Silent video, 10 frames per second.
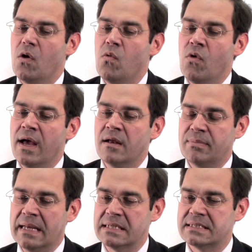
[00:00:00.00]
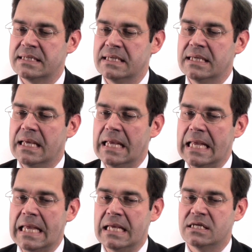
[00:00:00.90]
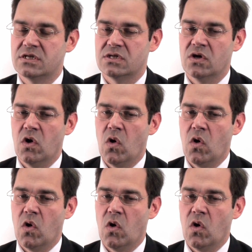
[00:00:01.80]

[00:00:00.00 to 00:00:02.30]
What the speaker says: Rhinoplasty is